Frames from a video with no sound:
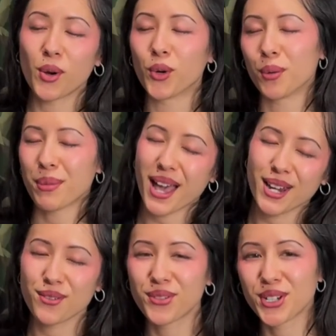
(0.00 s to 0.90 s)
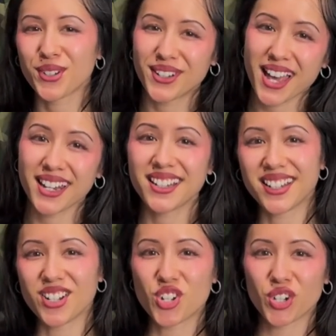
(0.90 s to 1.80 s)
or Patty for Your Daddy
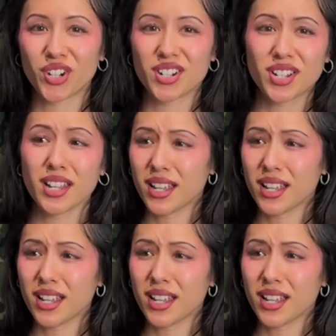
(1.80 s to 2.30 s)
t-shirt.